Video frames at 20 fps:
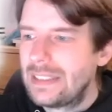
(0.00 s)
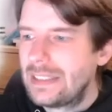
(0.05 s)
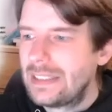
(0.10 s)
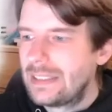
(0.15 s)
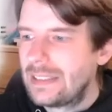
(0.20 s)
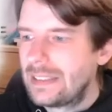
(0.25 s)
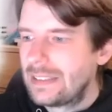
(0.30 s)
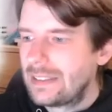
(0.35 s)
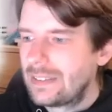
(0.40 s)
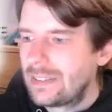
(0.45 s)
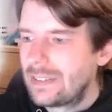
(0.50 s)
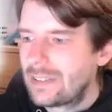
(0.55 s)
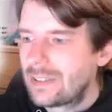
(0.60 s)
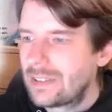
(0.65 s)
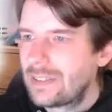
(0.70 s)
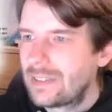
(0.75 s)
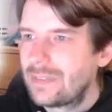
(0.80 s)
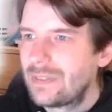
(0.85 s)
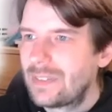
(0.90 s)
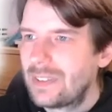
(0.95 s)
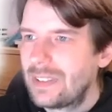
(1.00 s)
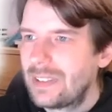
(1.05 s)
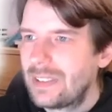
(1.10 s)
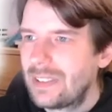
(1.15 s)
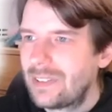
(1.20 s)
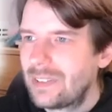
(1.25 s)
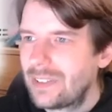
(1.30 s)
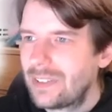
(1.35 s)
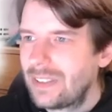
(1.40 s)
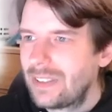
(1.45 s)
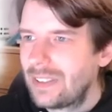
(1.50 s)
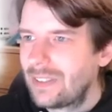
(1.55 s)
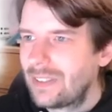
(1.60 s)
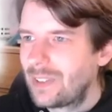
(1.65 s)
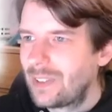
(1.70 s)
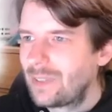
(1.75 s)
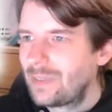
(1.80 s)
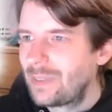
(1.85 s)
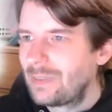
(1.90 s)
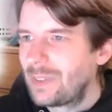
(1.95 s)
uh, sorry, now you see the
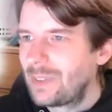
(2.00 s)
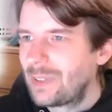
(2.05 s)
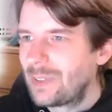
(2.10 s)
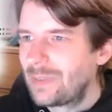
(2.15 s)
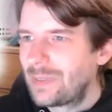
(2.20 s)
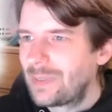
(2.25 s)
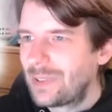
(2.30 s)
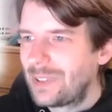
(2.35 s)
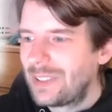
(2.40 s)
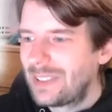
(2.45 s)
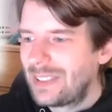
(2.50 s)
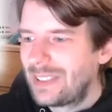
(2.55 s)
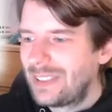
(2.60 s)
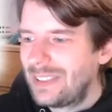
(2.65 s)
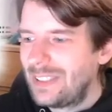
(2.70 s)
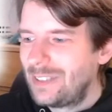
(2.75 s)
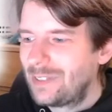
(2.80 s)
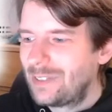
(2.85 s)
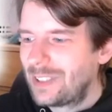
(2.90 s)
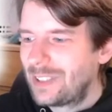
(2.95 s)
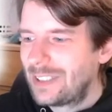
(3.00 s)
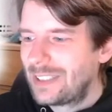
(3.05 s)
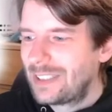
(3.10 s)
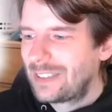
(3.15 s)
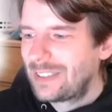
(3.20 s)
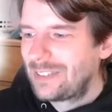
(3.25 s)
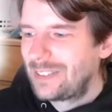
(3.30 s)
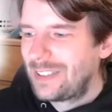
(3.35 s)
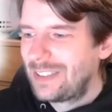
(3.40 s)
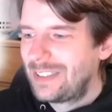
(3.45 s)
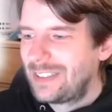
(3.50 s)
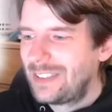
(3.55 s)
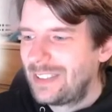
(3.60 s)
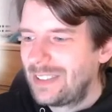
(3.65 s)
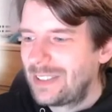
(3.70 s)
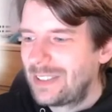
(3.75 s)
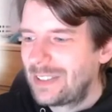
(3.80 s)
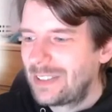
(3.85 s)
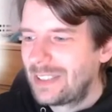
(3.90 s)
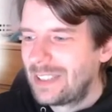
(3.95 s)
mouse pointer, an E1 interface
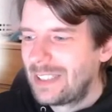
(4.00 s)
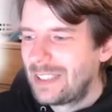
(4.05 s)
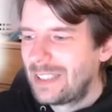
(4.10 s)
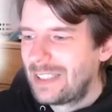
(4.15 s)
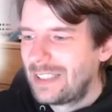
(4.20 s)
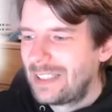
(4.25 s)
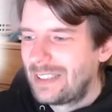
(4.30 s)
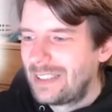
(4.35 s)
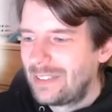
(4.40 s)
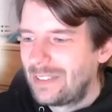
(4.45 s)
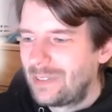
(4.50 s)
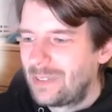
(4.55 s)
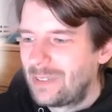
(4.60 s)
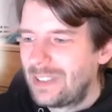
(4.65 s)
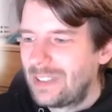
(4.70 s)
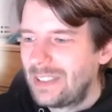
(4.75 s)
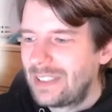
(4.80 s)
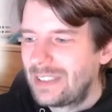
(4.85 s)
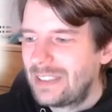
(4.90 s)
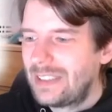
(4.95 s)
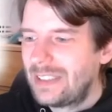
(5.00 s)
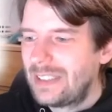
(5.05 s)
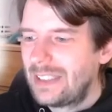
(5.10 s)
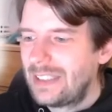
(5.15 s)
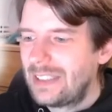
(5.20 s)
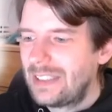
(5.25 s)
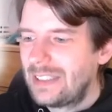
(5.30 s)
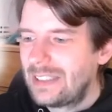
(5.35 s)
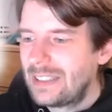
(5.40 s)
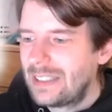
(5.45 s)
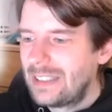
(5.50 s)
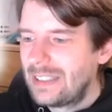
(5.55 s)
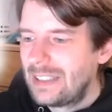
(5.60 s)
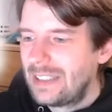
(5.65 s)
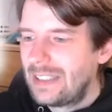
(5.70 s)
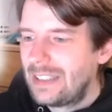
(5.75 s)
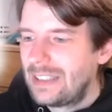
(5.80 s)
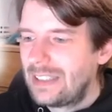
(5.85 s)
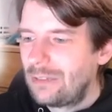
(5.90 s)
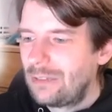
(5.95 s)
here, the one at the end.
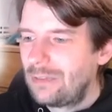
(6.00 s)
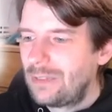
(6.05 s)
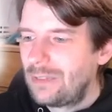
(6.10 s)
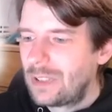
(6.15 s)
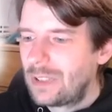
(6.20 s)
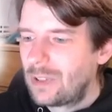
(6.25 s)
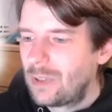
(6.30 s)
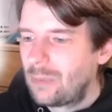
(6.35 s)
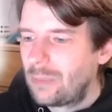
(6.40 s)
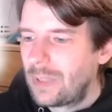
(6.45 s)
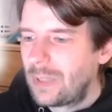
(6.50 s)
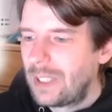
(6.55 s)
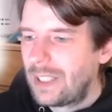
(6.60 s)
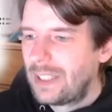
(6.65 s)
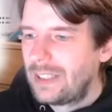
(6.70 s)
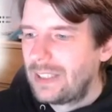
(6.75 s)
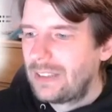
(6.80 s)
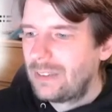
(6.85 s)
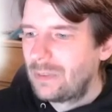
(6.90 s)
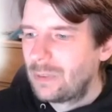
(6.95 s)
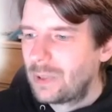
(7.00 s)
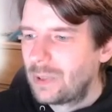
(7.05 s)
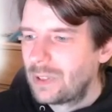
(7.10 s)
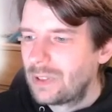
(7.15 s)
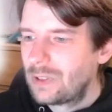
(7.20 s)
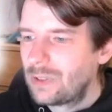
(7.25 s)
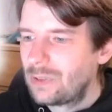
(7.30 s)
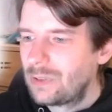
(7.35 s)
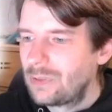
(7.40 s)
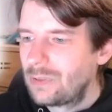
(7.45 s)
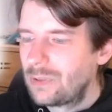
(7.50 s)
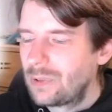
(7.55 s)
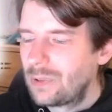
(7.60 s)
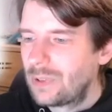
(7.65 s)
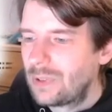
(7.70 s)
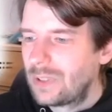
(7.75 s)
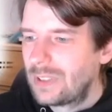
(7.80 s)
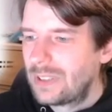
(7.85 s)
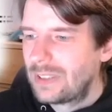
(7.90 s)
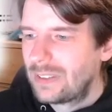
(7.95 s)
And if we combine one to
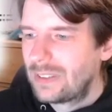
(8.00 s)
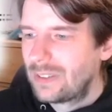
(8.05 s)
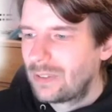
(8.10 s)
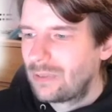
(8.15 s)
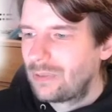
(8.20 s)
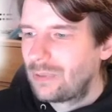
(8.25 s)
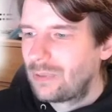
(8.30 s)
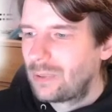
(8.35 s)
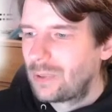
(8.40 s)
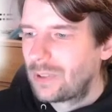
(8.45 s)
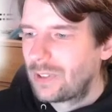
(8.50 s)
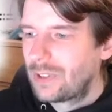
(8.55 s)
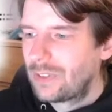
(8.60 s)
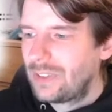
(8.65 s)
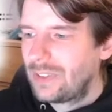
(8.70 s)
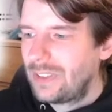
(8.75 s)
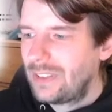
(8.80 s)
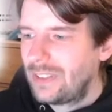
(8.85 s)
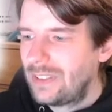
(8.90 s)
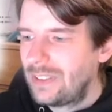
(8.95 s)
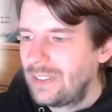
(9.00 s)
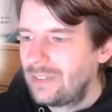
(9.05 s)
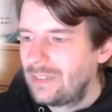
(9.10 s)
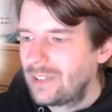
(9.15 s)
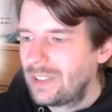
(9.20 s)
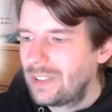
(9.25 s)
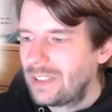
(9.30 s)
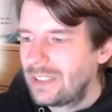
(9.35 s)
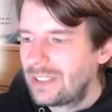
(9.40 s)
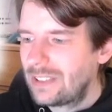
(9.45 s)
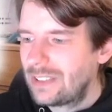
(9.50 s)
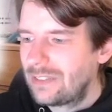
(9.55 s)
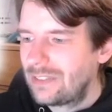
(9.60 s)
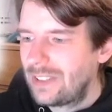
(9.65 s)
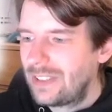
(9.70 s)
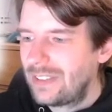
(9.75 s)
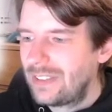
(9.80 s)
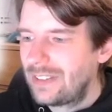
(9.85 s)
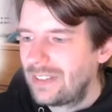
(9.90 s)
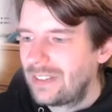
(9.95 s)
four, uh, so four of these E1
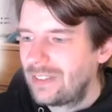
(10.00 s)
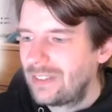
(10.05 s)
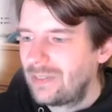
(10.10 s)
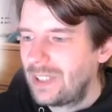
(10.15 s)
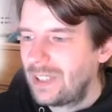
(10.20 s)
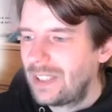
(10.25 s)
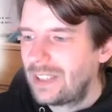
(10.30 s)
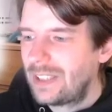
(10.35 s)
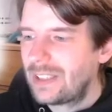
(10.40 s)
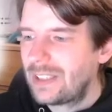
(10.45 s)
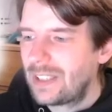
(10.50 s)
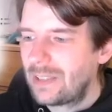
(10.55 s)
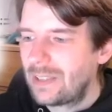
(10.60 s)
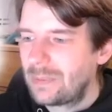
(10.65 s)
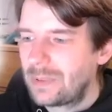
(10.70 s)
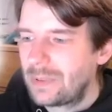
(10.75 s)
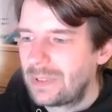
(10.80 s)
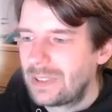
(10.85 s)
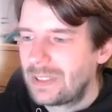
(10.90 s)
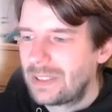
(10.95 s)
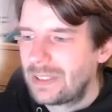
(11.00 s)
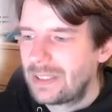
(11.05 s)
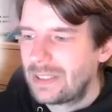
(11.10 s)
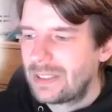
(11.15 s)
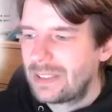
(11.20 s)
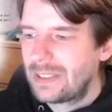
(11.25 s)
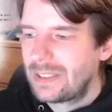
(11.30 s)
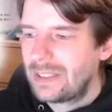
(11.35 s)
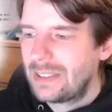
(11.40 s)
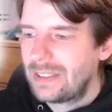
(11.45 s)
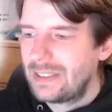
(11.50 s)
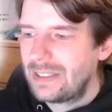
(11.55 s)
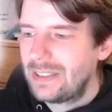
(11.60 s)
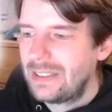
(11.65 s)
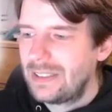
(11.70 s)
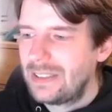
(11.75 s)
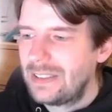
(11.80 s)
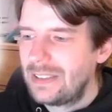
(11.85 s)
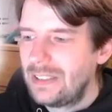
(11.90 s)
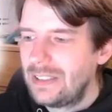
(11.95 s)
interfaces, we end up uh, uh
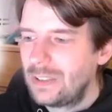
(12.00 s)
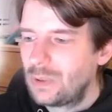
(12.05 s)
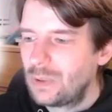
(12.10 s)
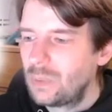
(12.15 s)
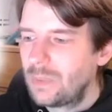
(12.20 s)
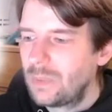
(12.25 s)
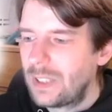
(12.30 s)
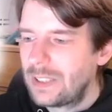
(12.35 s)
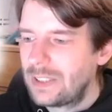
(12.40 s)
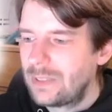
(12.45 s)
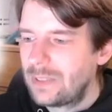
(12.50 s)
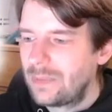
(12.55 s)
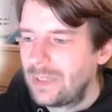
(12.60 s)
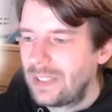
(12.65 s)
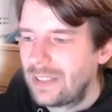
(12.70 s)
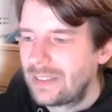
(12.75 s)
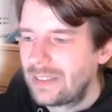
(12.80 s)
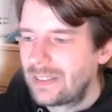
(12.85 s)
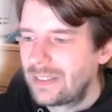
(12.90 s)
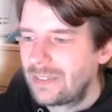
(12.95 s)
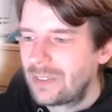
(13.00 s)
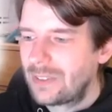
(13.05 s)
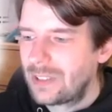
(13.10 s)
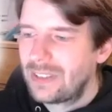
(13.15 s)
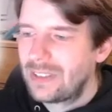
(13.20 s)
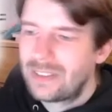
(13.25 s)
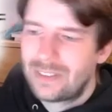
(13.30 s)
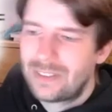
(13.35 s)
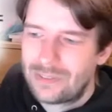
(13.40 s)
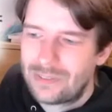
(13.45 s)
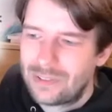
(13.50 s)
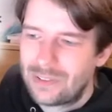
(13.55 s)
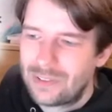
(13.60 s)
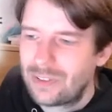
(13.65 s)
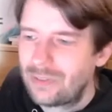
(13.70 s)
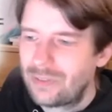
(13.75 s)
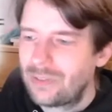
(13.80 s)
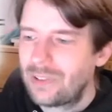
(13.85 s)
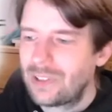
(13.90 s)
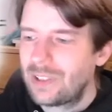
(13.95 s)
in an E2 multiplex, which has, of
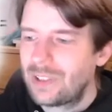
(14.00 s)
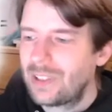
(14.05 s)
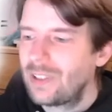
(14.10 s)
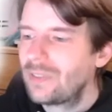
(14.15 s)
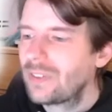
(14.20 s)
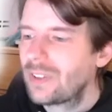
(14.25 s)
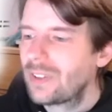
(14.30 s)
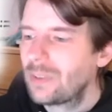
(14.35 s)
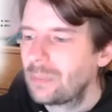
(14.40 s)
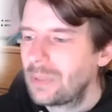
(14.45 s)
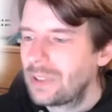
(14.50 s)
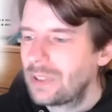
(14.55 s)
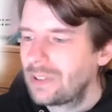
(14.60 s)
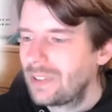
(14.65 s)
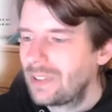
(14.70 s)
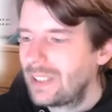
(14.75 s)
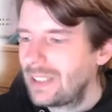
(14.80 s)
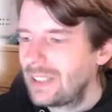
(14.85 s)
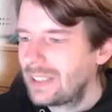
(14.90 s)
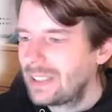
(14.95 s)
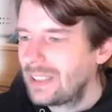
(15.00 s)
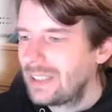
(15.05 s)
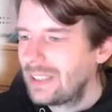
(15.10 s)
course, four times the bit rate.